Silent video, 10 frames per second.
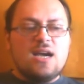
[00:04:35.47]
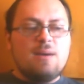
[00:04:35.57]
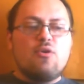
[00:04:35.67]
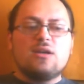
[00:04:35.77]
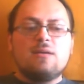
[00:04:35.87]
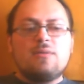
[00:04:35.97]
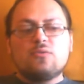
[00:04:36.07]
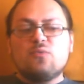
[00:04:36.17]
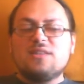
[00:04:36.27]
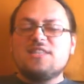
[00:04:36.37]

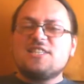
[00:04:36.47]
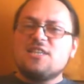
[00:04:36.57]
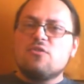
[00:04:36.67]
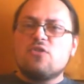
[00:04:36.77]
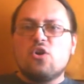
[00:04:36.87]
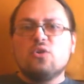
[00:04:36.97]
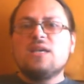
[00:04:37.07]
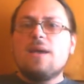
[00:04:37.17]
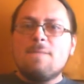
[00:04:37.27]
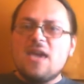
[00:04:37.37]
about what the
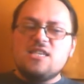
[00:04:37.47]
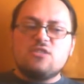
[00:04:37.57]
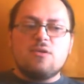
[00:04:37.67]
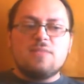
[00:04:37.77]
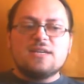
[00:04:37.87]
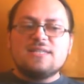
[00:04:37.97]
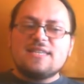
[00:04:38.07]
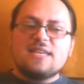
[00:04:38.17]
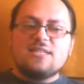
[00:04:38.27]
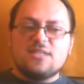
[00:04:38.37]
so-called mainstream
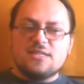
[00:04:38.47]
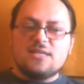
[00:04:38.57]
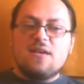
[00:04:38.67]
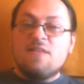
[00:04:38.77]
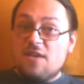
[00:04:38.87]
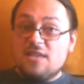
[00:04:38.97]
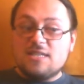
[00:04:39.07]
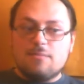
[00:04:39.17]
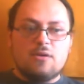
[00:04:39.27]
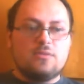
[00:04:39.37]
consensus
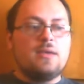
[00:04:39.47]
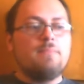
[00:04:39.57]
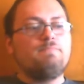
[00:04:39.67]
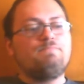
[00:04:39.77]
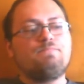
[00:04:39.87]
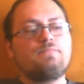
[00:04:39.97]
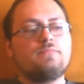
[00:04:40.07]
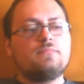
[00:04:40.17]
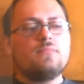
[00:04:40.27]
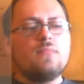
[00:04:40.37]
thinks about them.
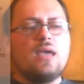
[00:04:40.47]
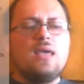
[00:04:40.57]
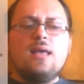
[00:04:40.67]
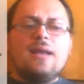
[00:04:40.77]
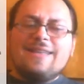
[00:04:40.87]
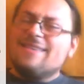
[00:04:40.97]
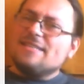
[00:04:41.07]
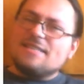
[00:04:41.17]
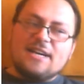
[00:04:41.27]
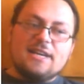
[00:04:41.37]
Like
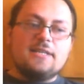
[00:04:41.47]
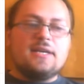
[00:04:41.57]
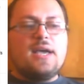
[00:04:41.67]
this kind.